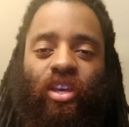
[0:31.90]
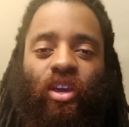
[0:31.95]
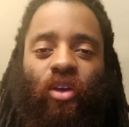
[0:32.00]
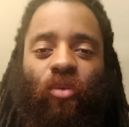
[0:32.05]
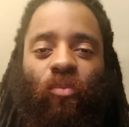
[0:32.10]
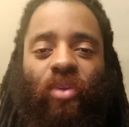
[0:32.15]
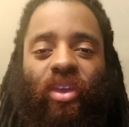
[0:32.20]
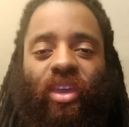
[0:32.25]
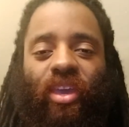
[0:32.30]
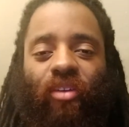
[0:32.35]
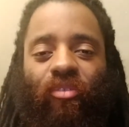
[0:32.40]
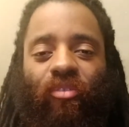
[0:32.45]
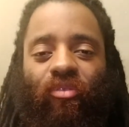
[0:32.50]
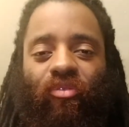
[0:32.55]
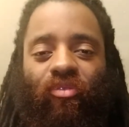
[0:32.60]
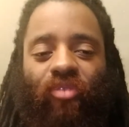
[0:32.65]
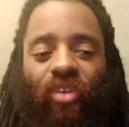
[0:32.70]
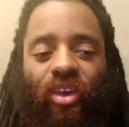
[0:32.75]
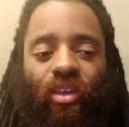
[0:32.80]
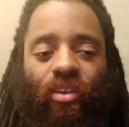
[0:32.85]
we get
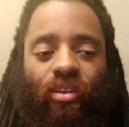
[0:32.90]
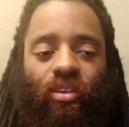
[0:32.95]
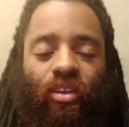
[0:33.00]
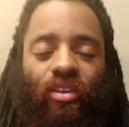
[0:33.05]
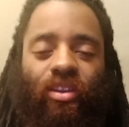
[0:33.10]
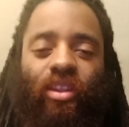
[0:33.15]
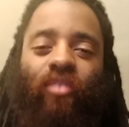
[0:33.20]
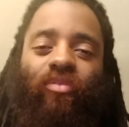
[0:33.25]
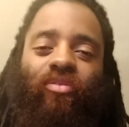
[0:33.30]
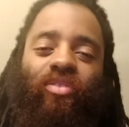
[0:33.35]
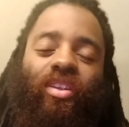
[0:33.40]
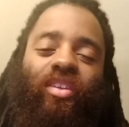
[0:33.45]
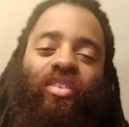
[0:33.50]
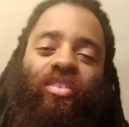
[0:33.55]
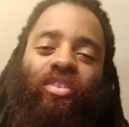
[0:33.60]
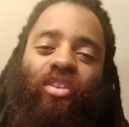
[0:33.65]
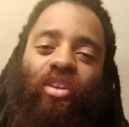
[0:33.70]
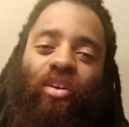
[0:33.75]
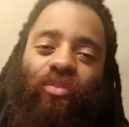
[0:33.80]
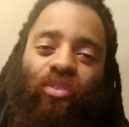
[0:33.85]
fed a
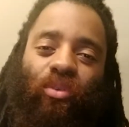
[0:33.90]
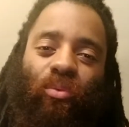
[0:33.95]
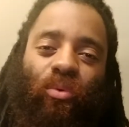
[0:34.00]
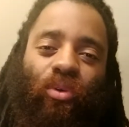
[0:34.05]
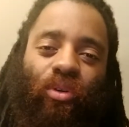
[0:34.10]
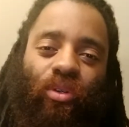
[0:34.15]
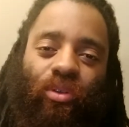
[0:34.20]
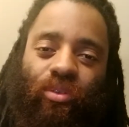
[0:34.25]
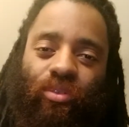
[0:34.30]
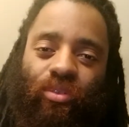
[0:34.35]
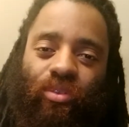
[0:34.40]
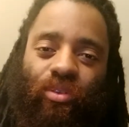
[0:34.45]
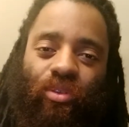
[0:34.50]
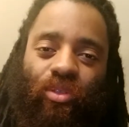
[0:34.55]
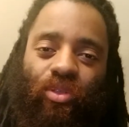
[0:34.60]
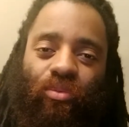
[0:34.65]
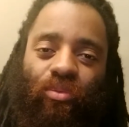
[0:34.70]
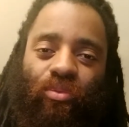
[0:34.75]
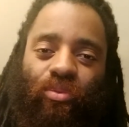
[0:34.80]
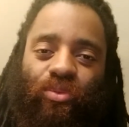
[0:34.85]
definition of the world
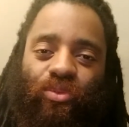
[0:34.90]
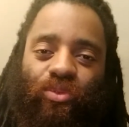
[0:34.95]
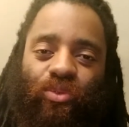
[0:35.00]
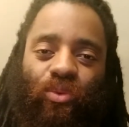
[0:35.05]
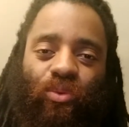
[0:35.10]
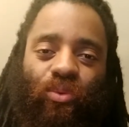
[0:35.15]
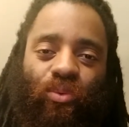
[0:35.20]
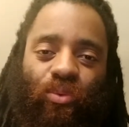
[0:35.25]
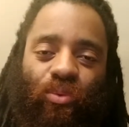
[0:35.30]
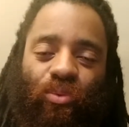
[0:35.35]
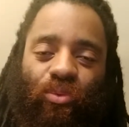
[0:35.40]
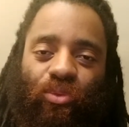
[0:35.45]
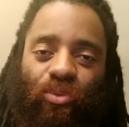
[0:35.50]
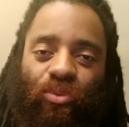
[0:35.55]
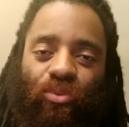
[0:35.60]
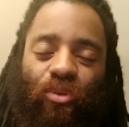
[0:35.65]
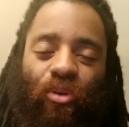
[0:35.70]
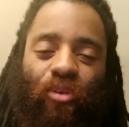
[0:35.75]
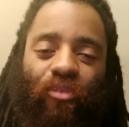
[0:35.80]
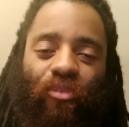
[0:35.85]
through school,
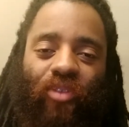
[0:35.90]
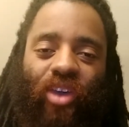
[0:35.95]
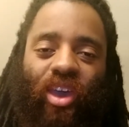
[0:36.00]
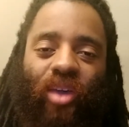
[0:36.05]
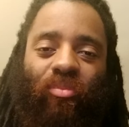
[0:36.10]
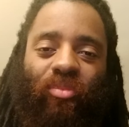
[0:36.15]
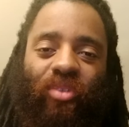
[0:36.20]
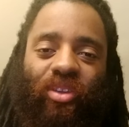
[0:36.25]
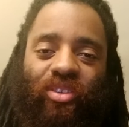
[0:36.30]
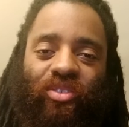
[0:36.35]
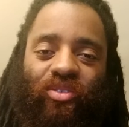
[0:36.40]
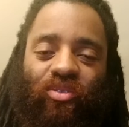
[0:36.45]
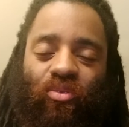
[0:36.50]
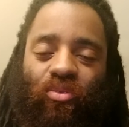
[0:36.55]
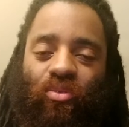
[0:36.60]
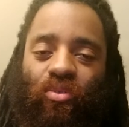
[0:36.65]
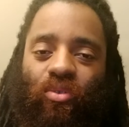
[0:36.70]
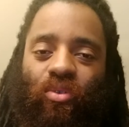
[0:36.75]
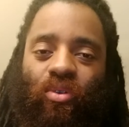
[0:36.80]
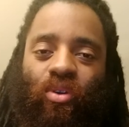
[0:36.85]
through our families,
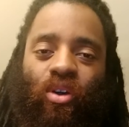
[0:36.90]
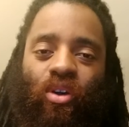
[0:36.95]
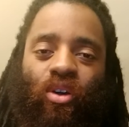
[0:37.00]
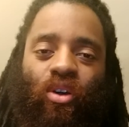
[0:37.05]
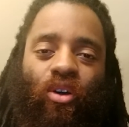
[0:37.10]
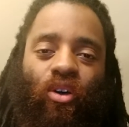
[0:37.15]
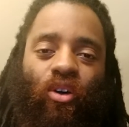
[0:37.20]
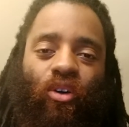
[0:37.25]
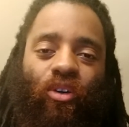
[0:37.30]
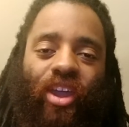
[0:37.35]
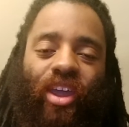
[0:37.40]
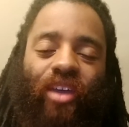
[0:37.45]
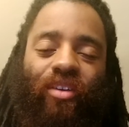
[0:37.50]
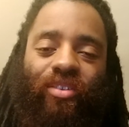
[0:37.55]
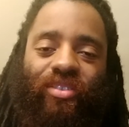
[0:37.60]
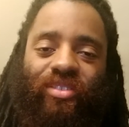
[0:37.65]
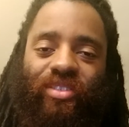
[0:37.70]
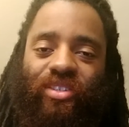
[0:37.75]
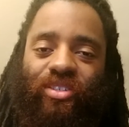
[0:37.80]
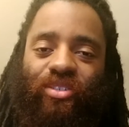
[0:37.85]
through our
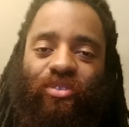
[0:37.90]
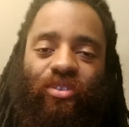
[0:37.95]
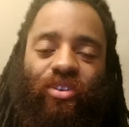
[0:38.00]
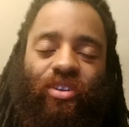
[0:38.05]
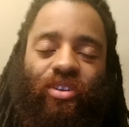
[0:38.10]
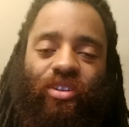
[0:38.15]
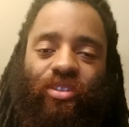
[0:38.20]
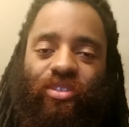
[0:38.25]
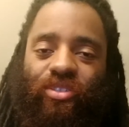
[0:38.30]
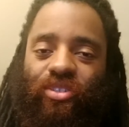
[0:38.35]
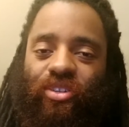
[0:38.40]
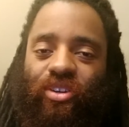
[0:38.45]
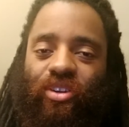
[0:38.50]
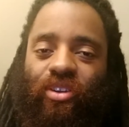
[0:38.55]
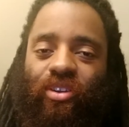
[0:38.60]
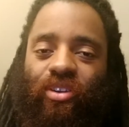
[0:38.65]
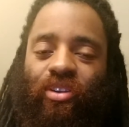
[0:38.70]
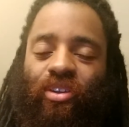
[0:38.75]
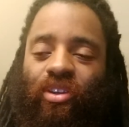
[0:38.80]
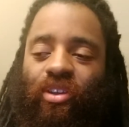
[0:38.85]
heritage, our
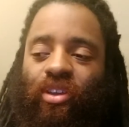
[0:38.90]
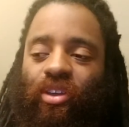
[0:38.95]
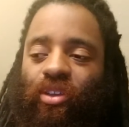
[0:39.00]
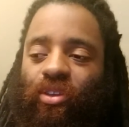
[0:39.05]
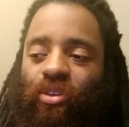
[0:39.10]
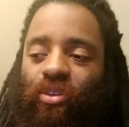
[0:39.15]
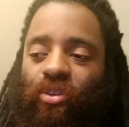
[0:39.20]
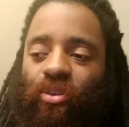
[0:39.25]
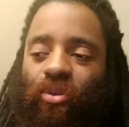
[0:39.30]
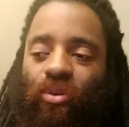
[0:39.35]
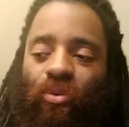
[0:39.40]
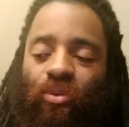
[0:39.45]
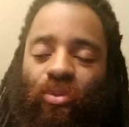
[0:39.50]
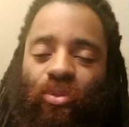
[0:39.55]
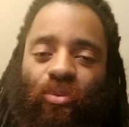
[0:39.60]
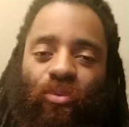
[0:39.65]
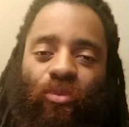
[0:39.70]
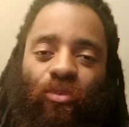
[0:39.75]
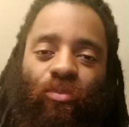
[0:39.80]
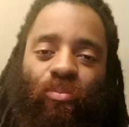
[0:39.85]
culture,
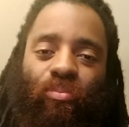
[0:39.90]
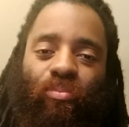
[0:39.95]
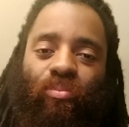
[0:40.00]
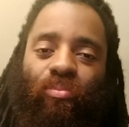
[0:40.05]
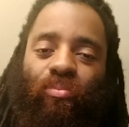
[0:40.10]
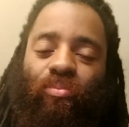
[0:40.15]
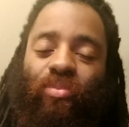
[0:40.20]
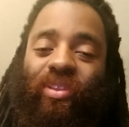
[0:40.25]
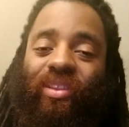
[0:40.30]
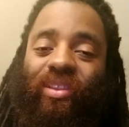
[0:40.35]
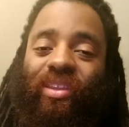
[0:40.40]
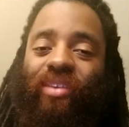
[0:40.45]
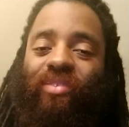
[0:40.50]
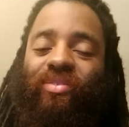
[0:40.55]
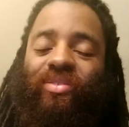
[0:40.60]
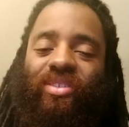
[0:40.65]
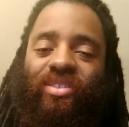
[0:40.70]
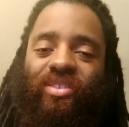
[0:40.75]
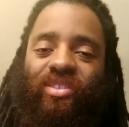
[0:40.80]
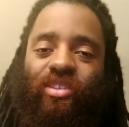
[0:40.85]
through belief
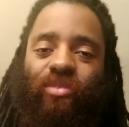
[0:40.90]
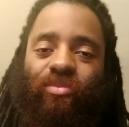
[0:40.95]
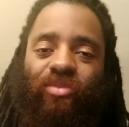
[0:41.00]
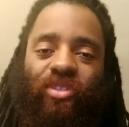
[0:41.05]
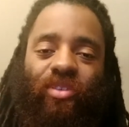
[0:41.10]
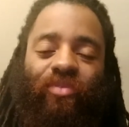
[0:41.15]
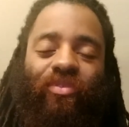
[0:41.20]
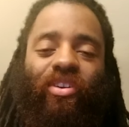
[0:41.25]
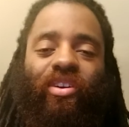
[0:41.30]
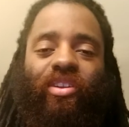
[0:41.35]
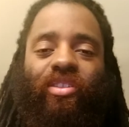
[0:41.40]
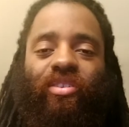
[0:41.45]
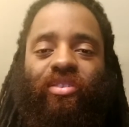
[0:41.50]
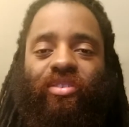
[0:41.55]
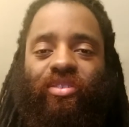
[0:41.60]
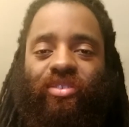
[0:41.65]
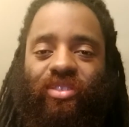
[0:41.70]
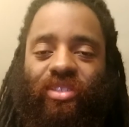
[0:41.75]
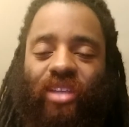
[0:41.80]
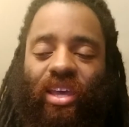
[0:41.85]
systems of
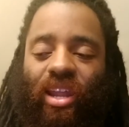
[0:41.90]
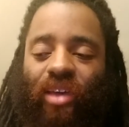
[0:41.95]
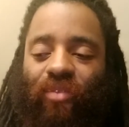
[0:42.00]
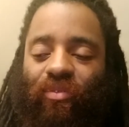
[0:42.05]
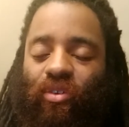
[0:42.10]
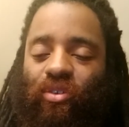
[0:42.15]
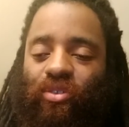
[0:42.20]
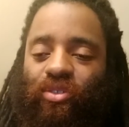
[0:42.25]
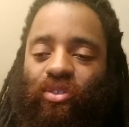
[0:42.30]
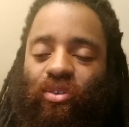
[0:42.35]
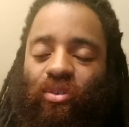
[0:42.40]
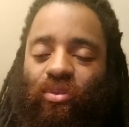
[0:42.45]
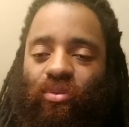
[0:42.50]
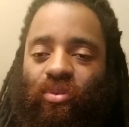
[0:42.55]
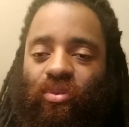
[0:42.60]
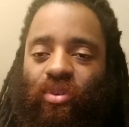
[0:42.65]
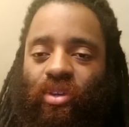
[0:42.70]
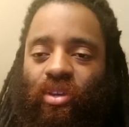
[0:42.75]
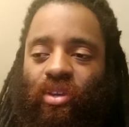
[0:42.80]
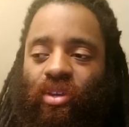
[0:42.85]
others that have also,
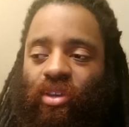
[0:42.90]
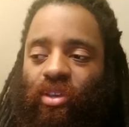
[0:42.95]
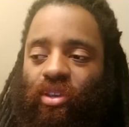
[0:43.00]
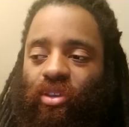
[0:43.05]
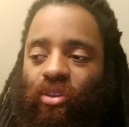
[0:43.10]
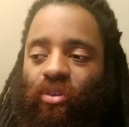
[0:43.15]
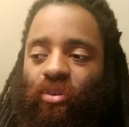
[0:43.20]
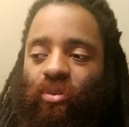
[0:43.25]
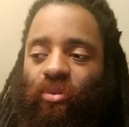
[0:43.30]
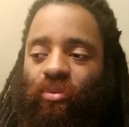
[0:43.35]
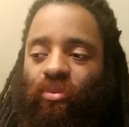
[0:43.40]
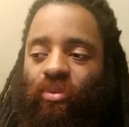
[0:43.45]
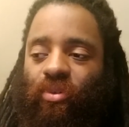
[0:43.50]
you know,